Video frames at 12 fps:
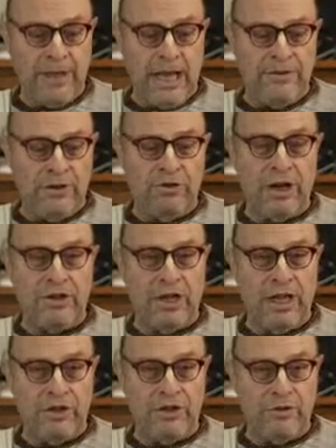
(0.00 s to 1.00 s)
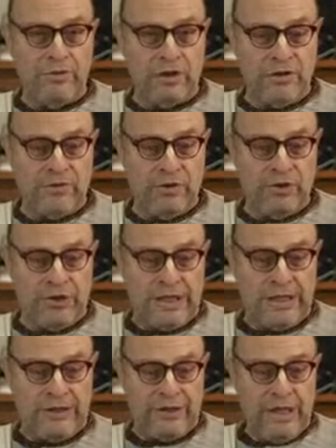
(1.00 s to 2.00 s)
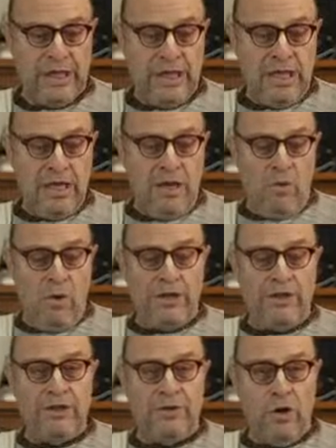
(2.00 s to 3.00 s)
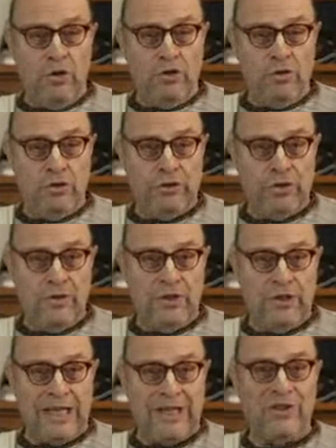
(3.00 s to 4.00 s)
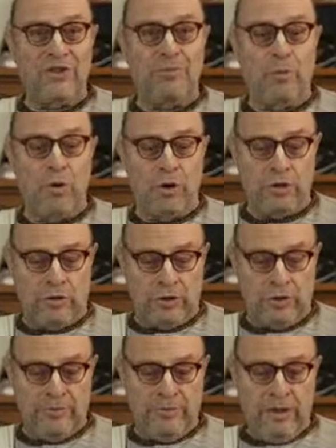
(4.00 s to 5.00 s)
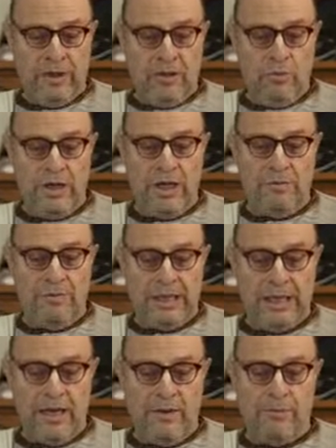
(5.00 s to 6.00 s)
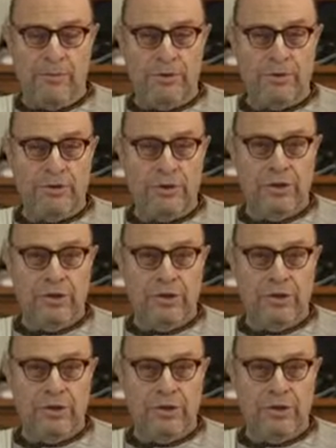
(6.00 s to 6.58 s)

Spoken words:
And the translation of this verse is, one's devotional service is spoiled when it becomes